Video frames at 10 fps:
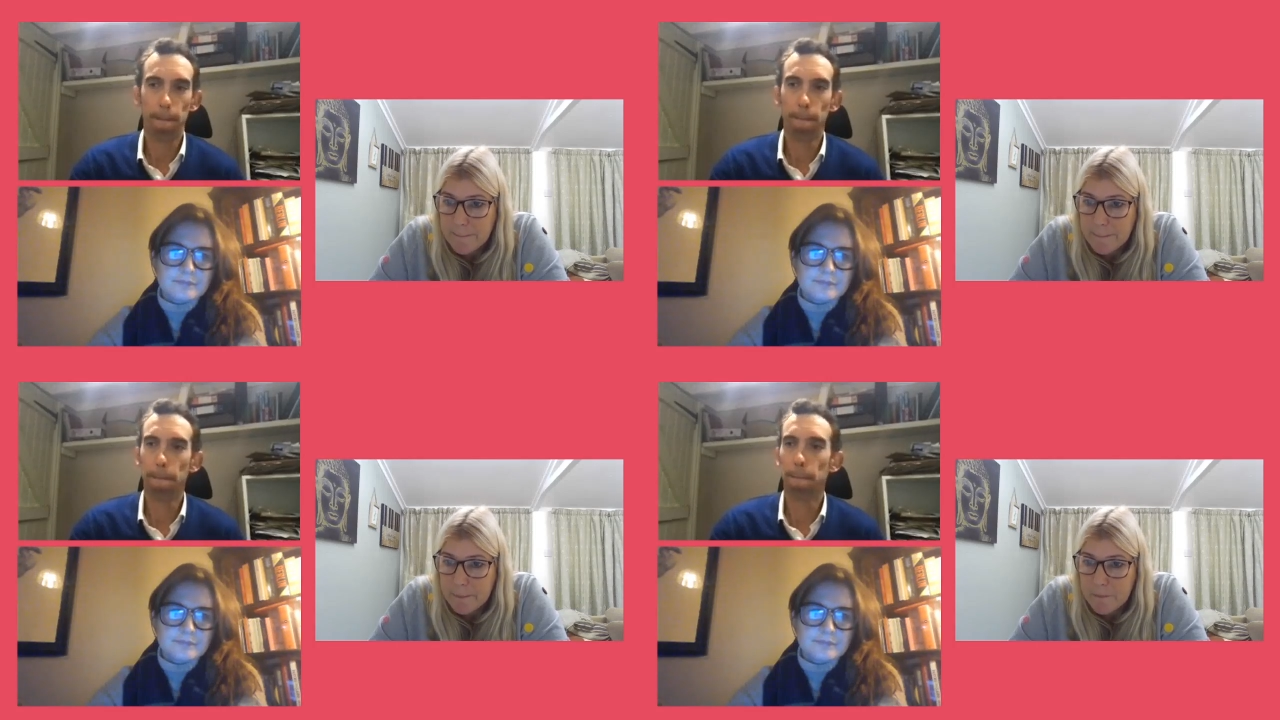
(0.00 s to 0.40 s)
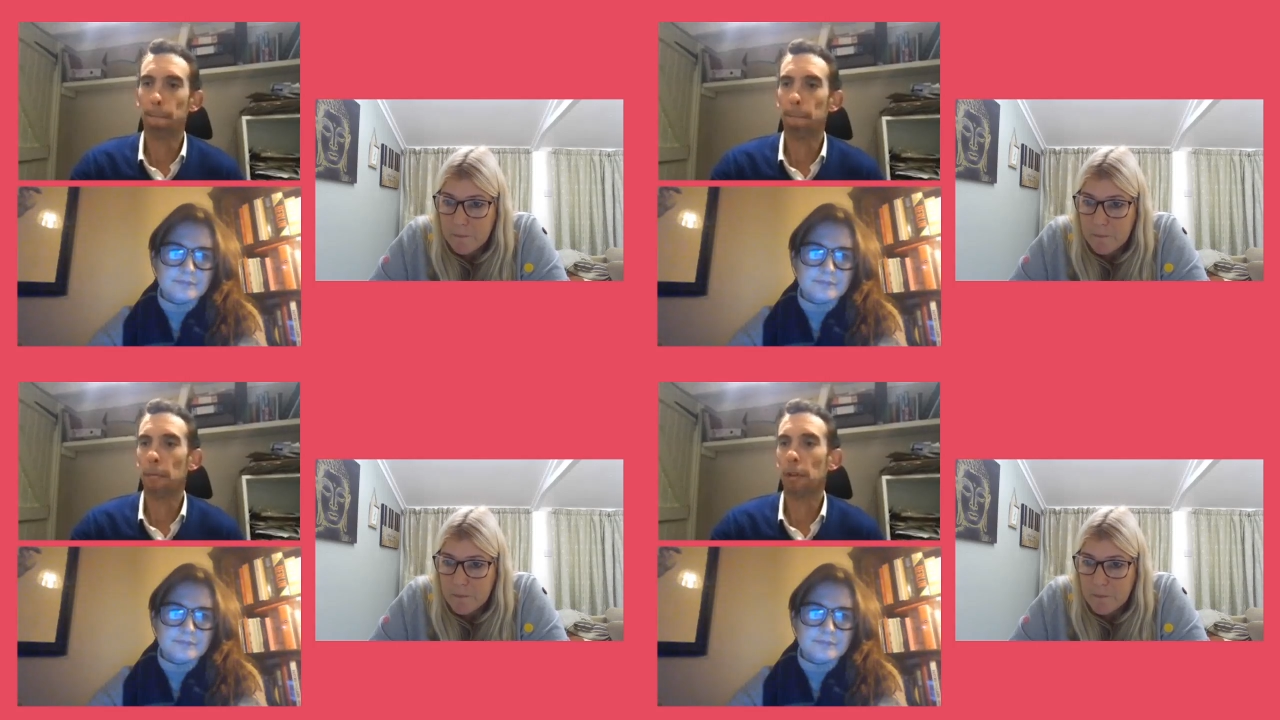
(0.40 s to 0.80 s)

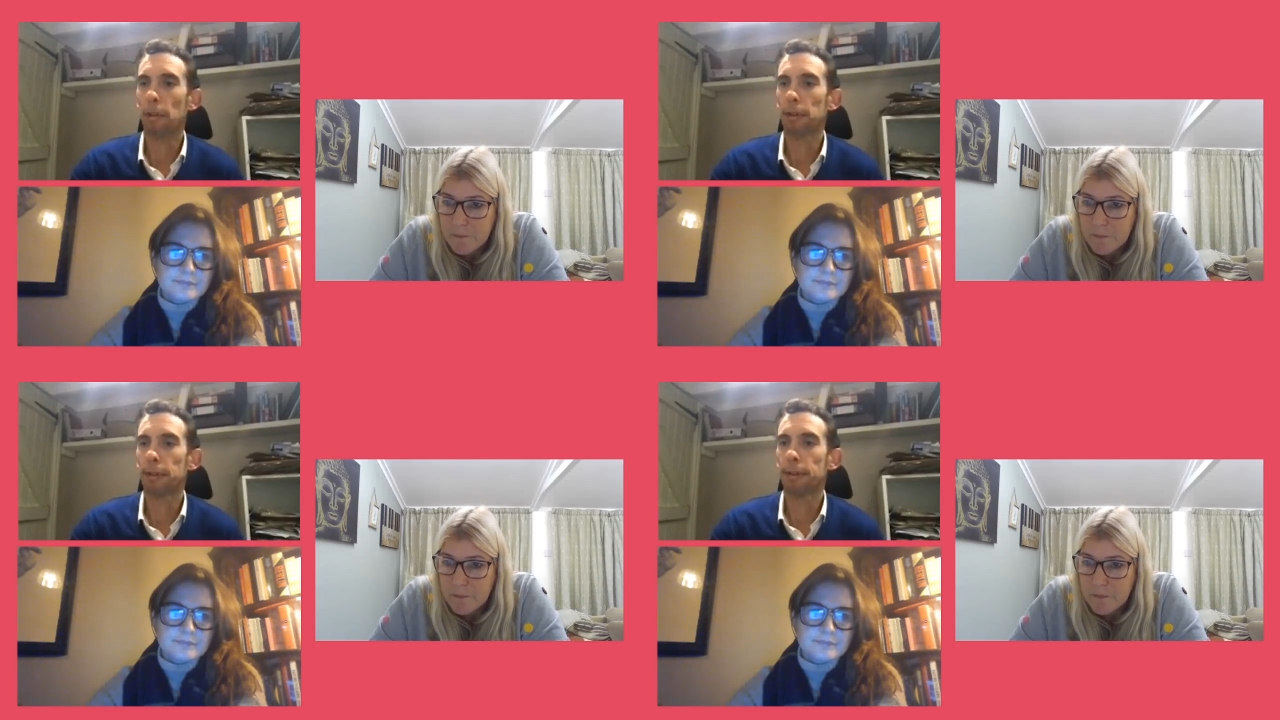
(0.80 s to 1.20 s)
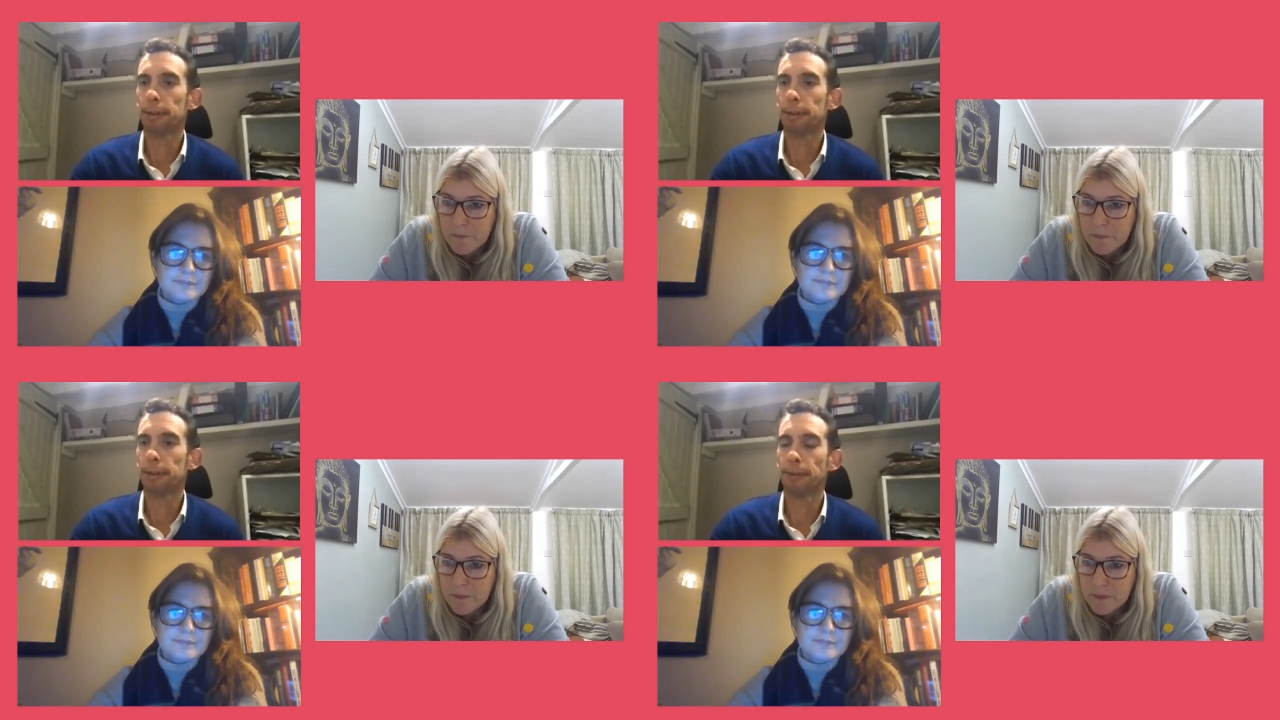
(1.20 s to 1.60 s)

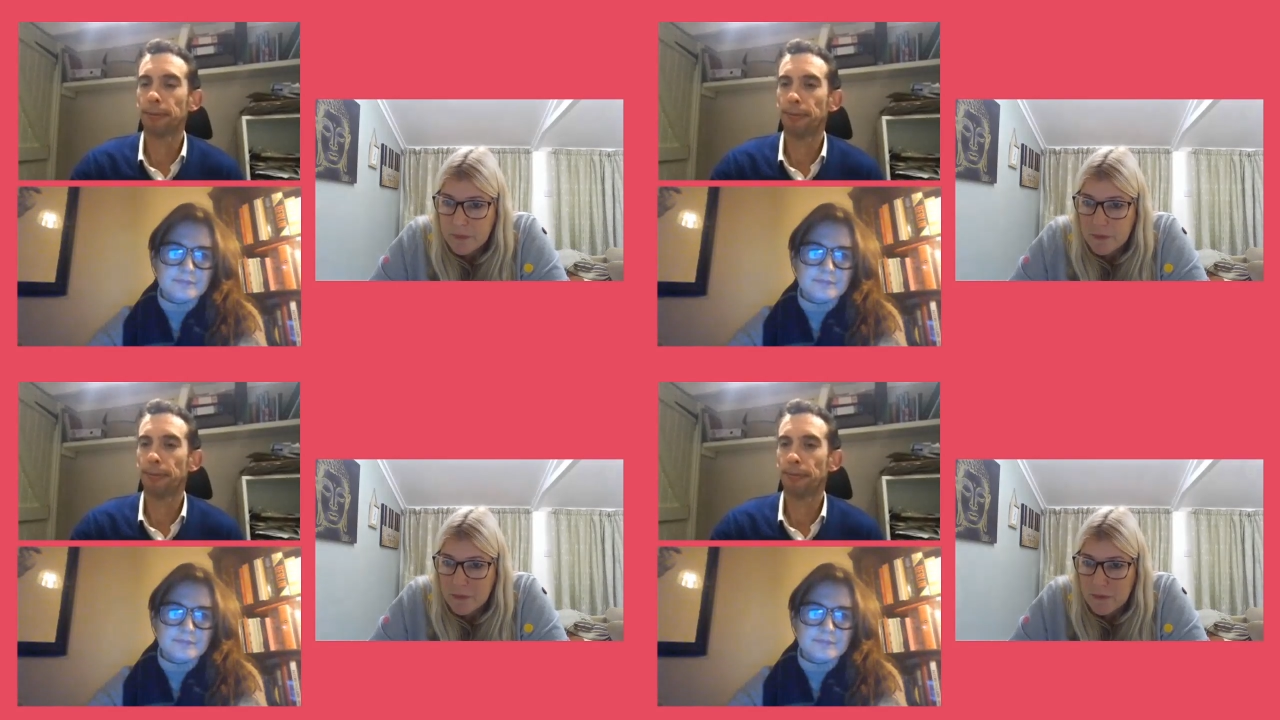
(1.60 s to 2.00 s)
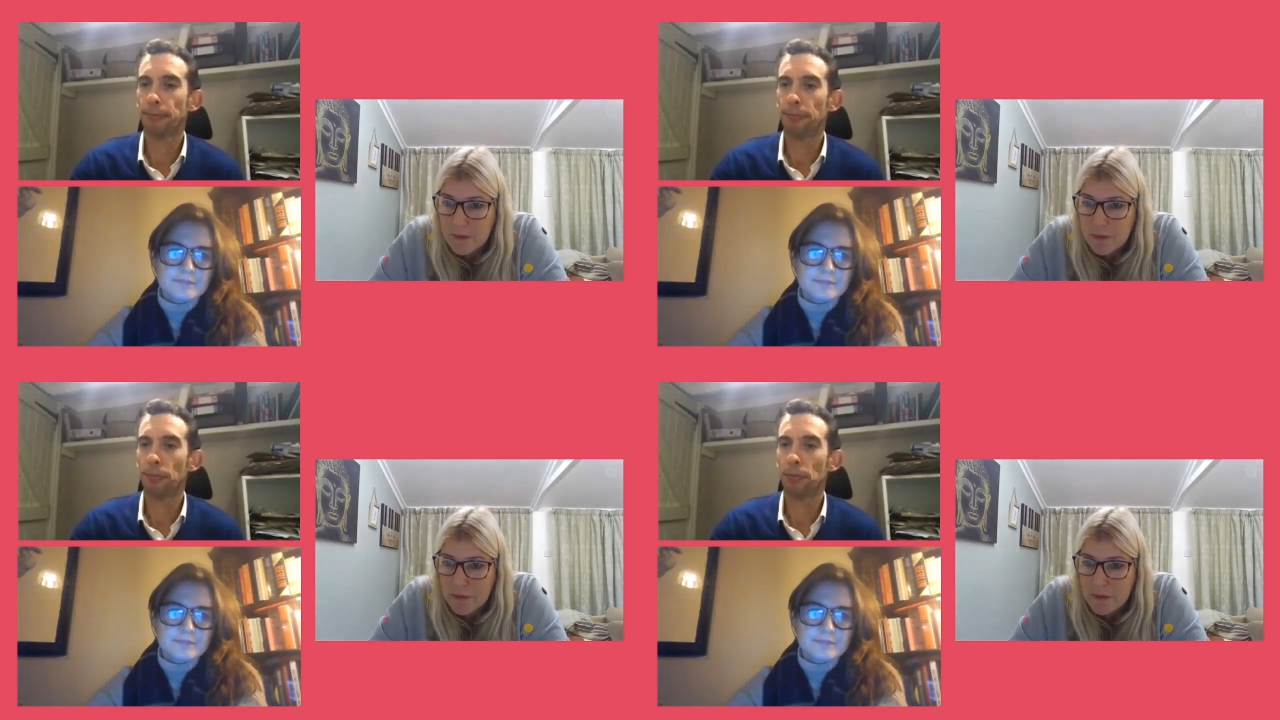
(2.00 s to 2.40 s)

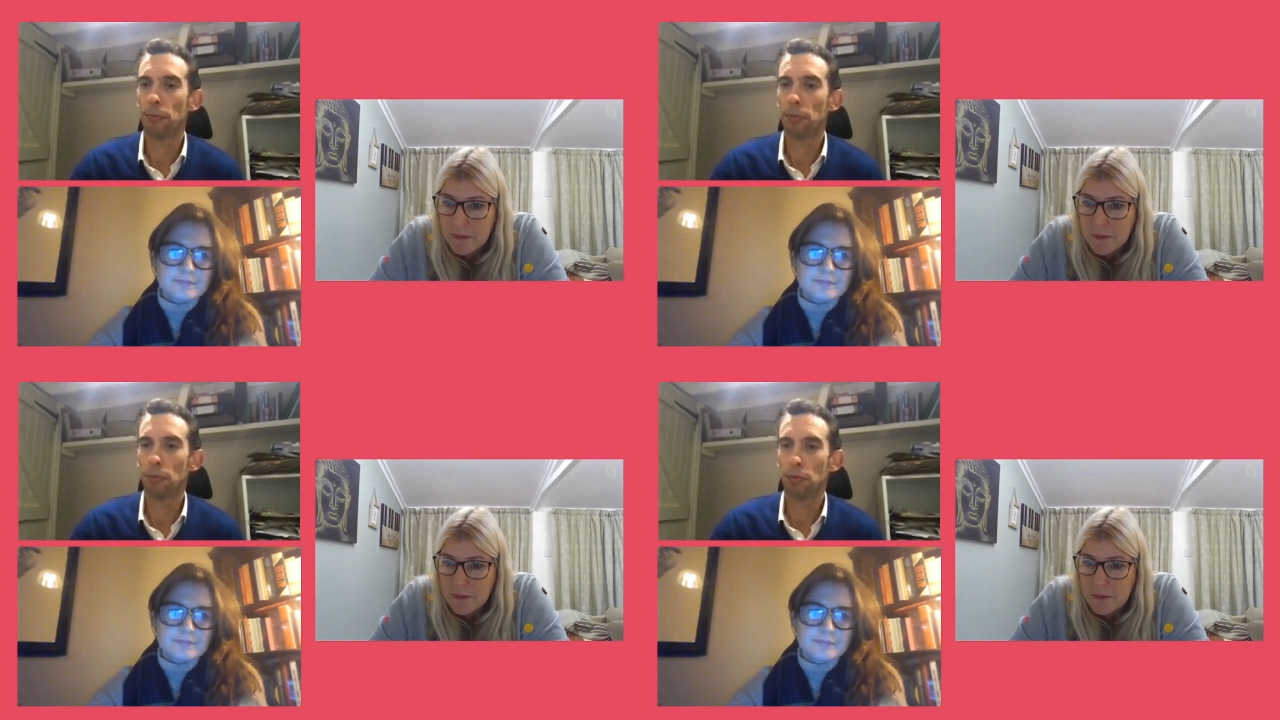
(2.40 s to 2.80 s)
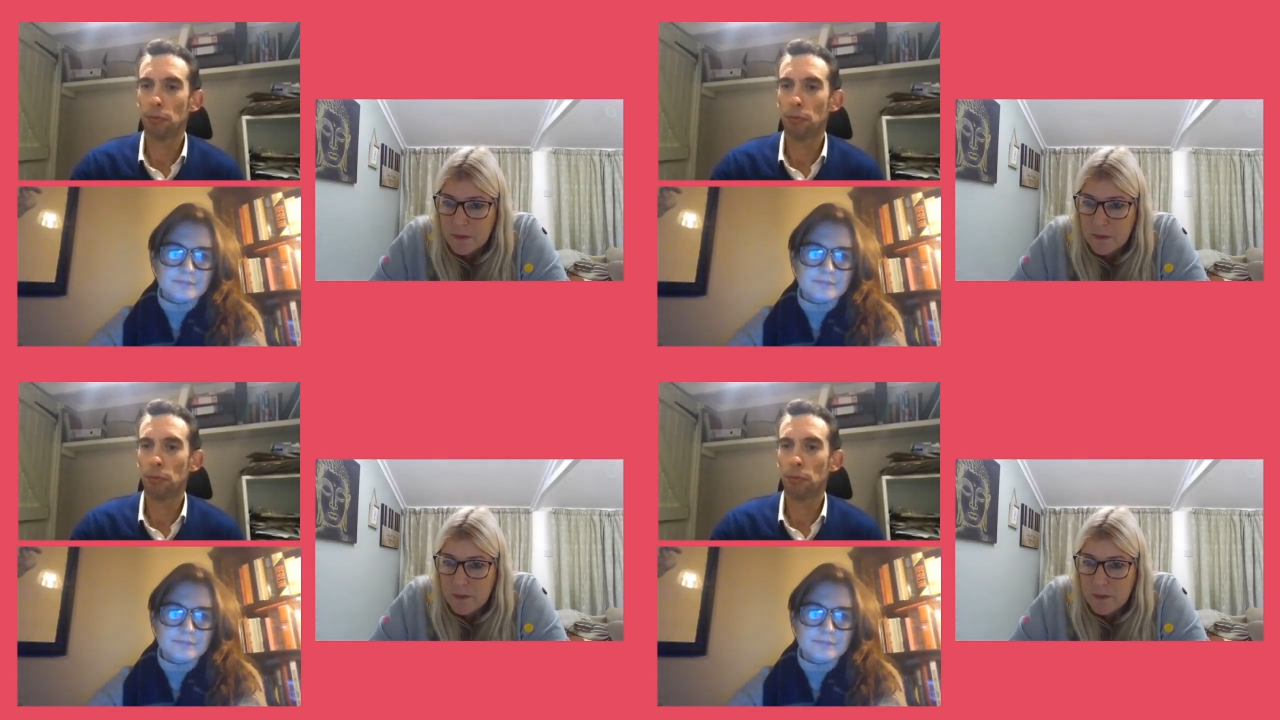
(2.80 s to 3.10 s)
Nobody speaks.